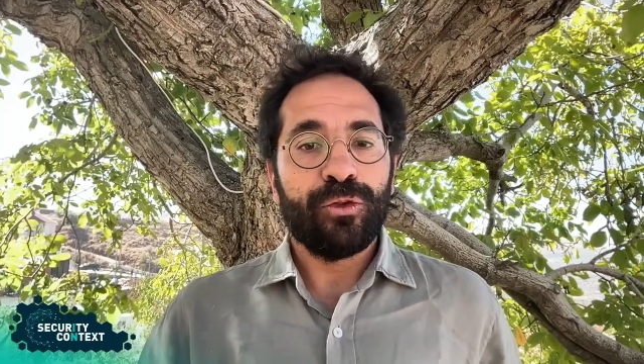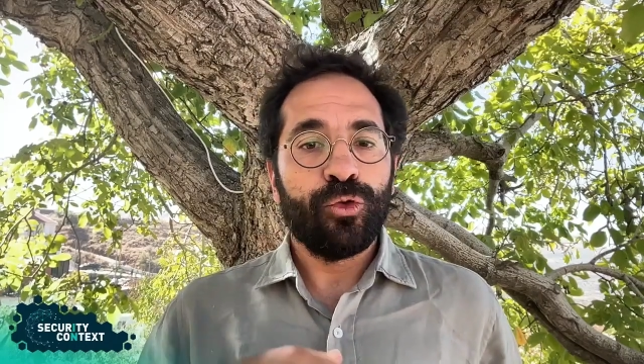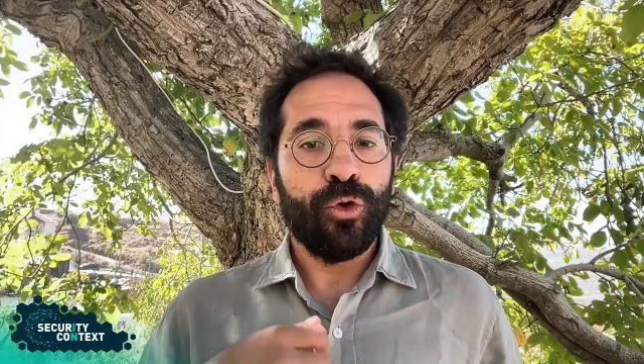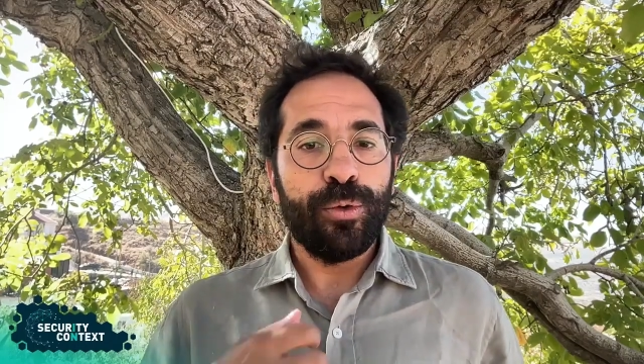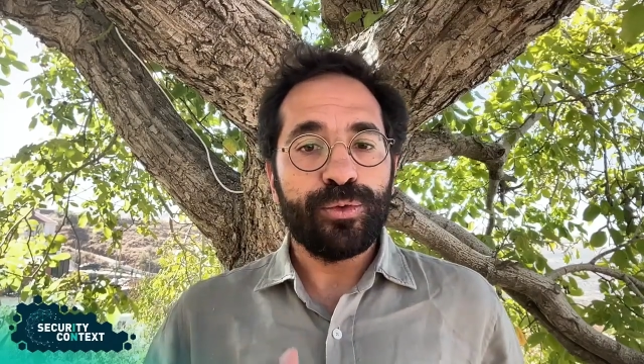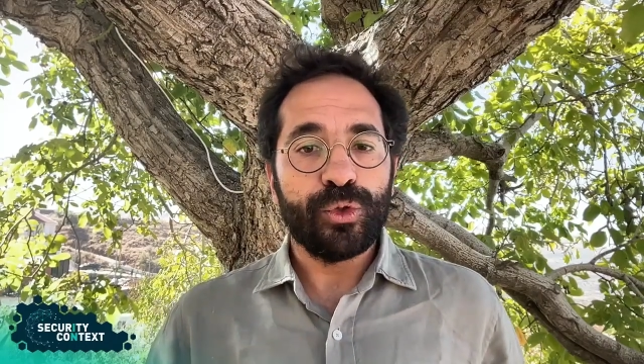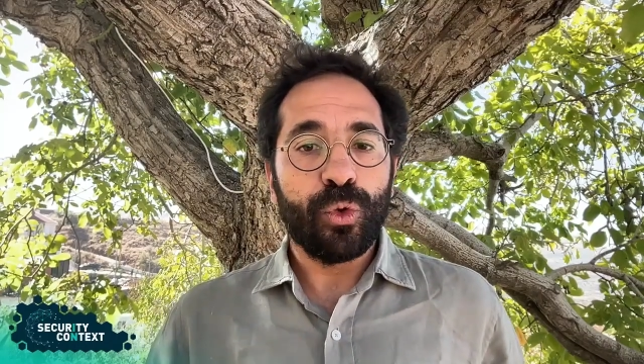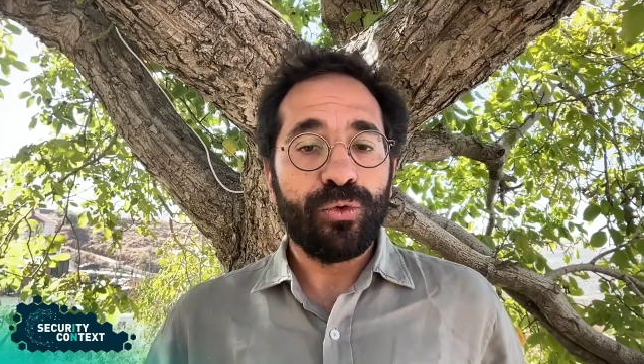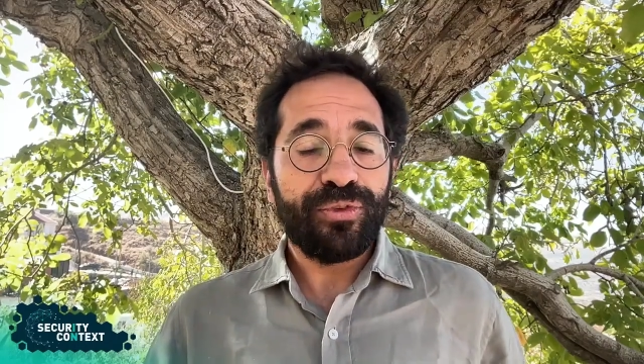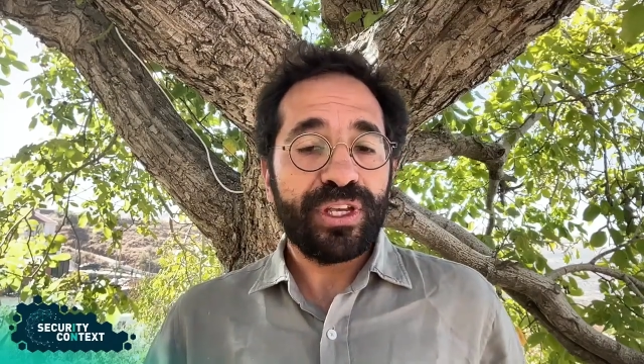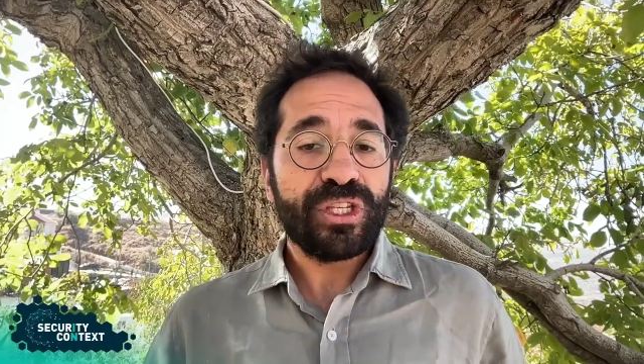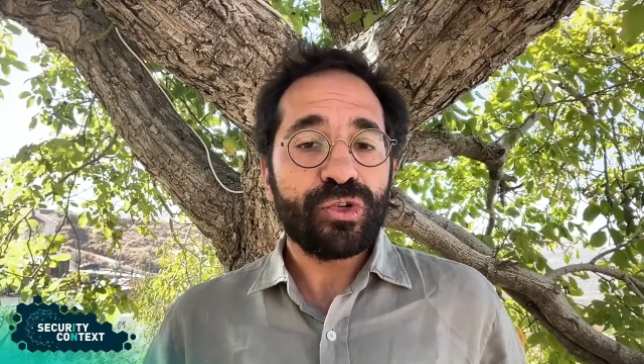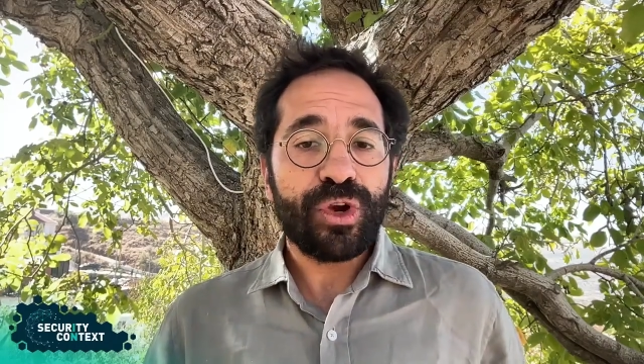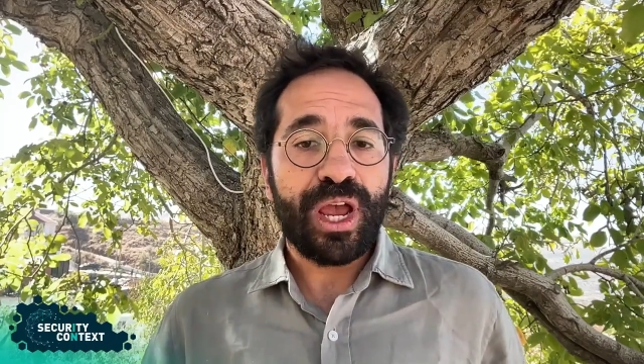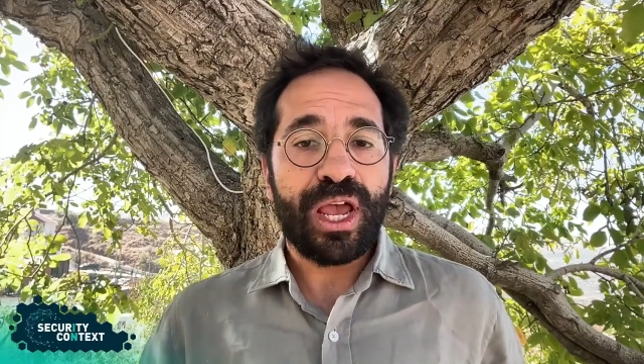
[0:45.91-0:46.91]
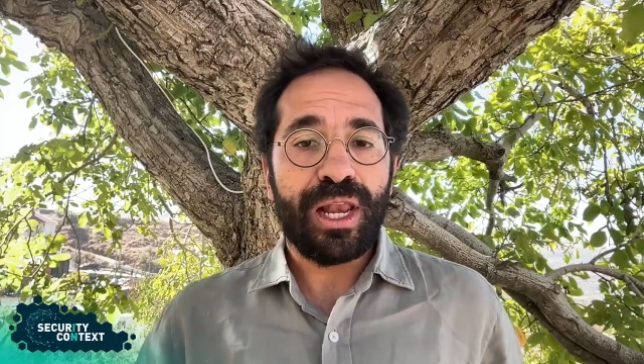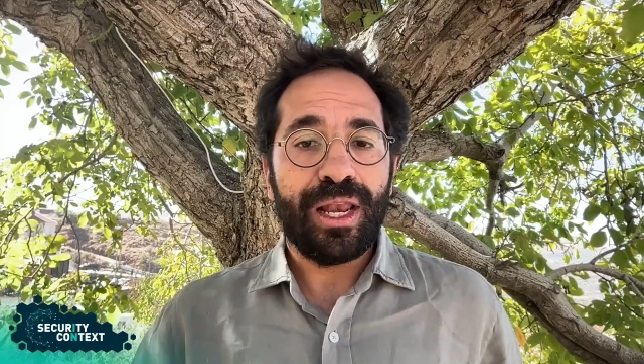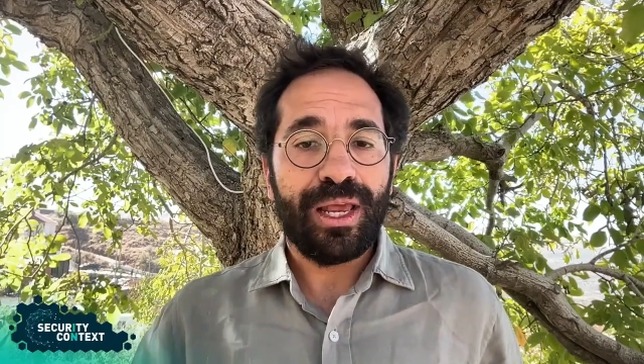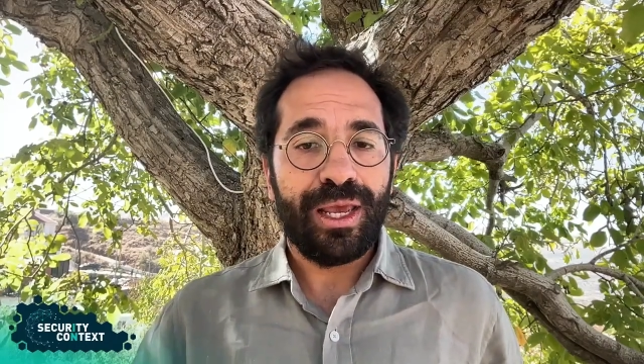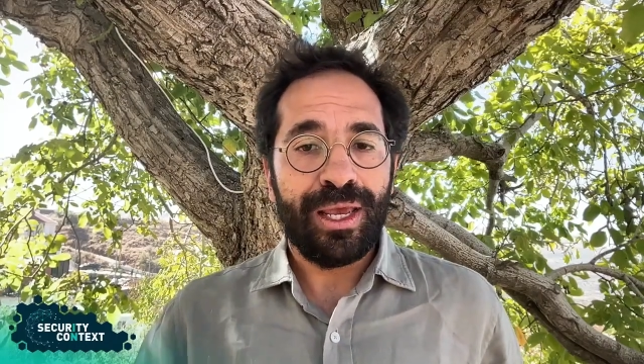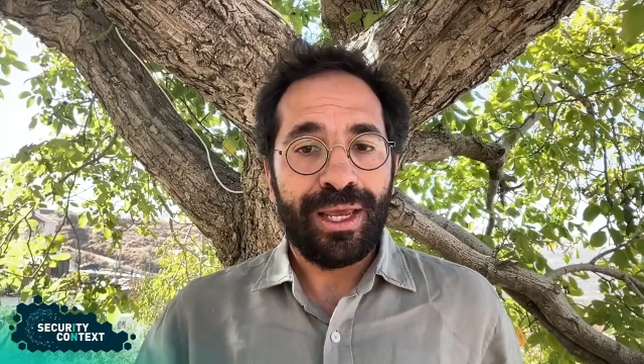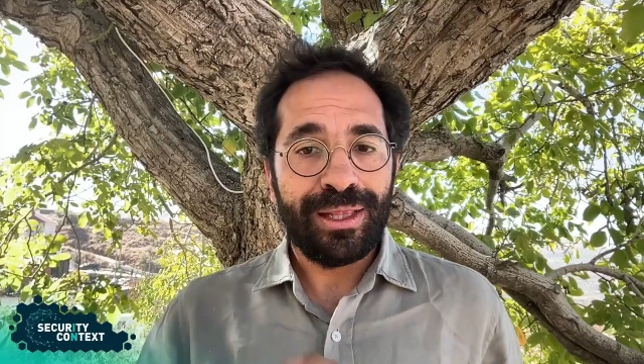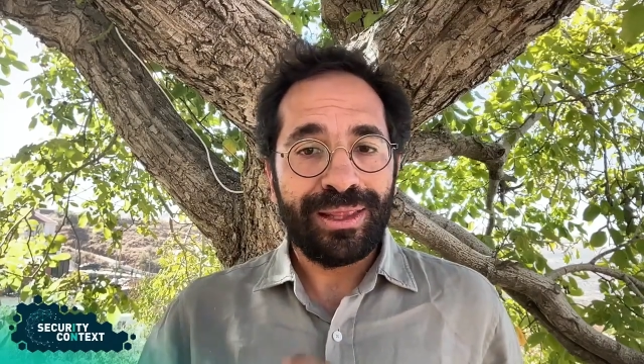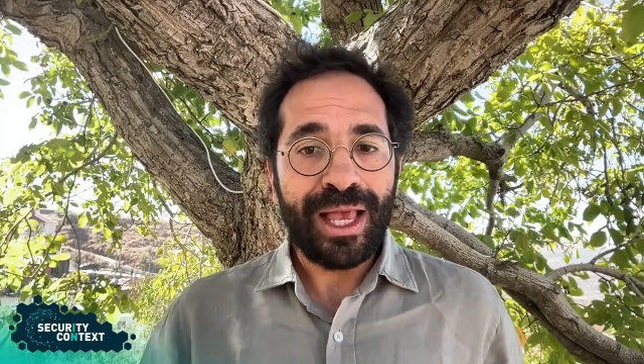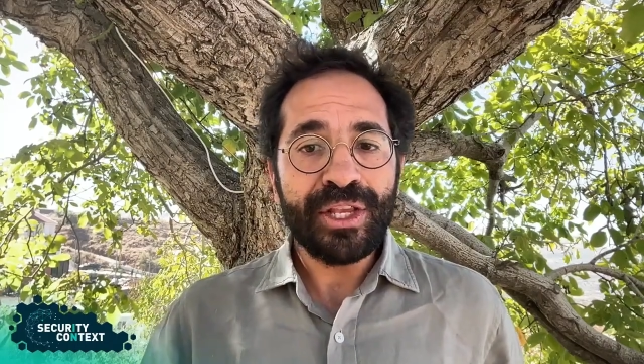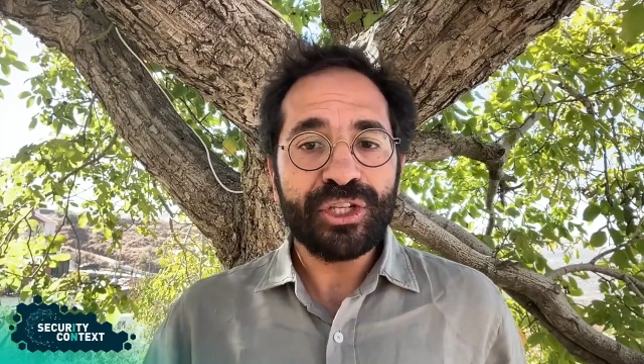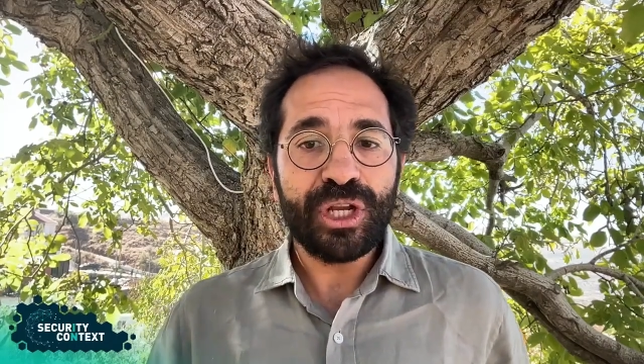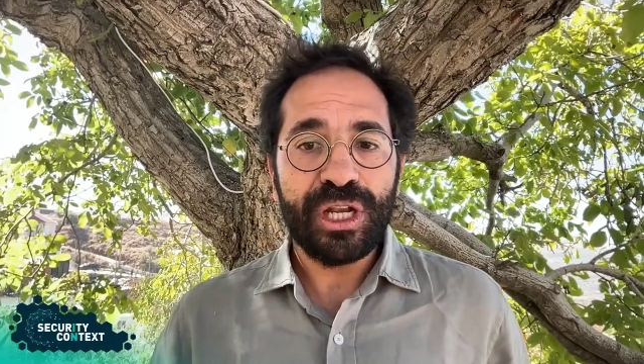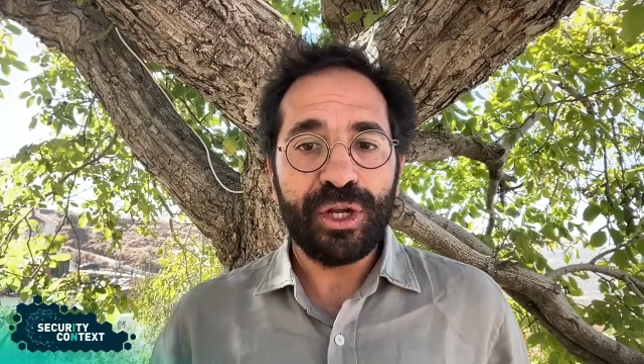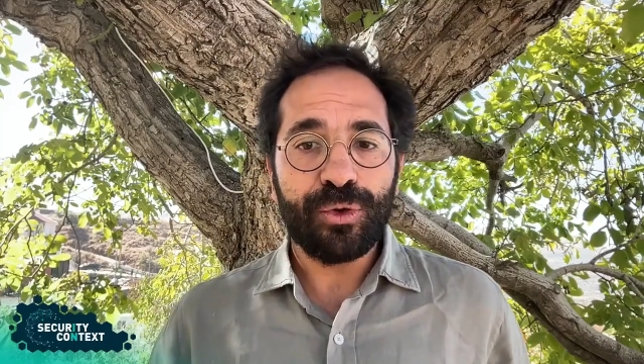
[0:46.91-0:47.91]
to absolve Israel,
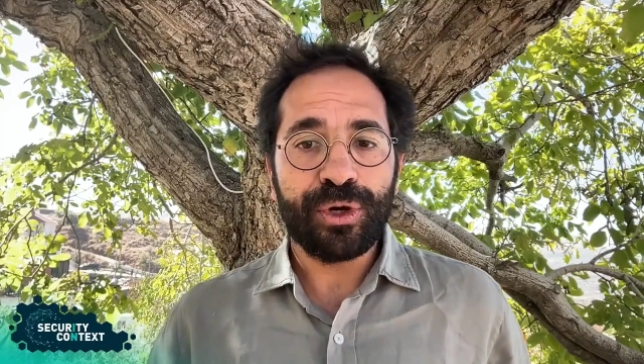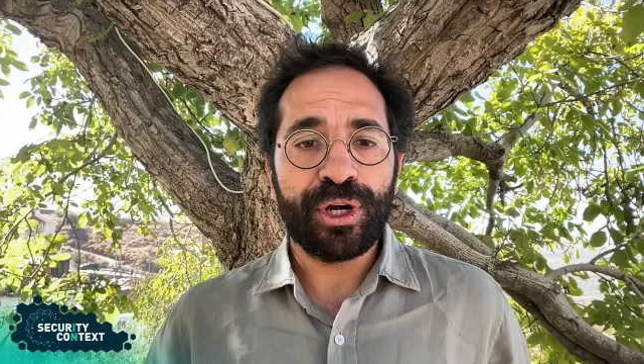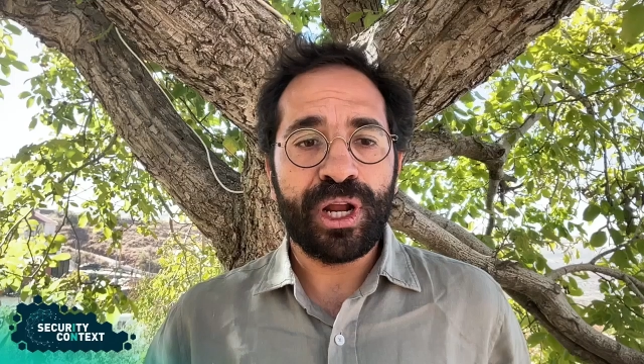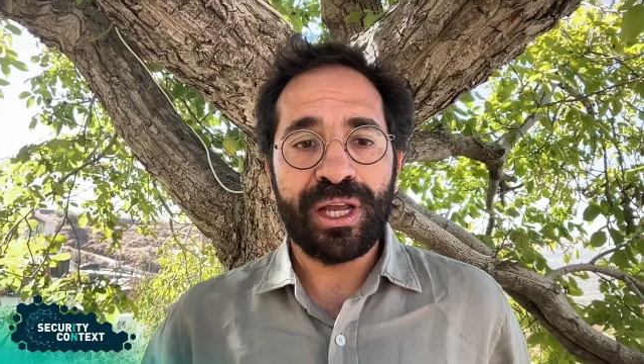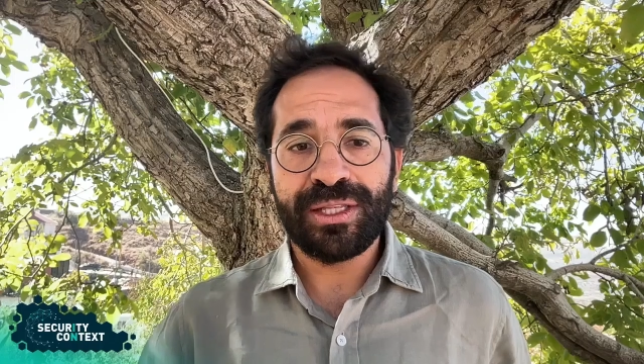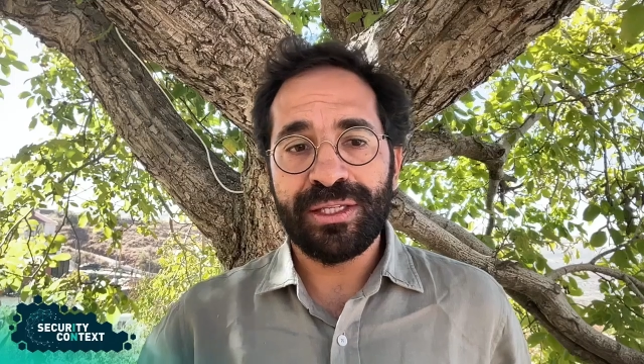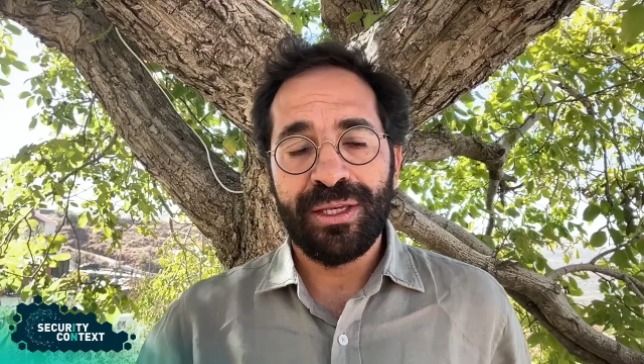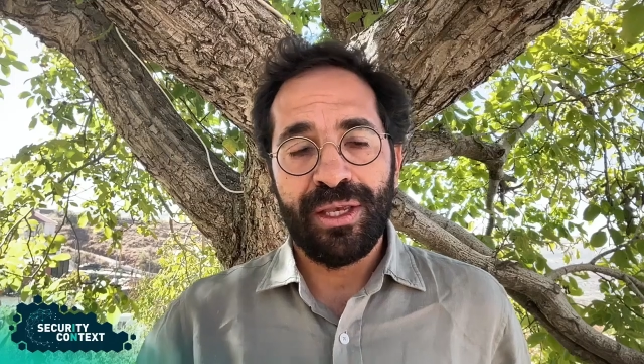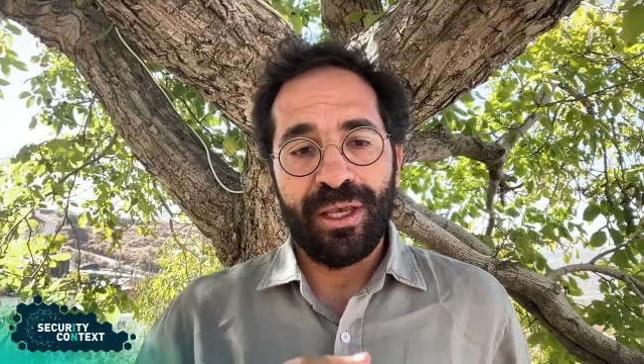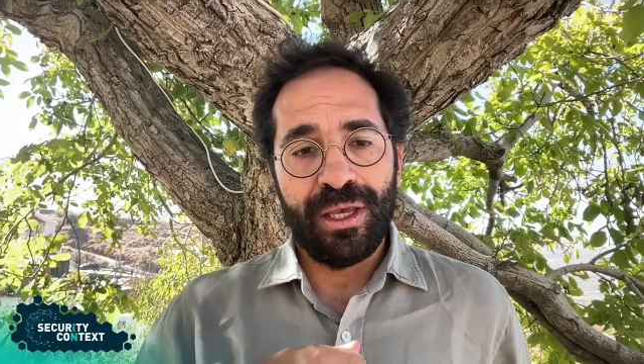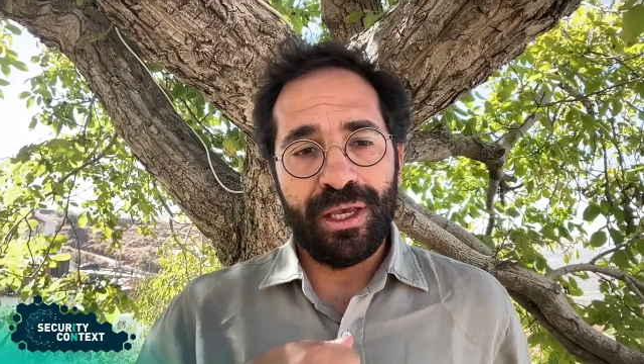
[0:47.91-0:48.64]
intentionally or not,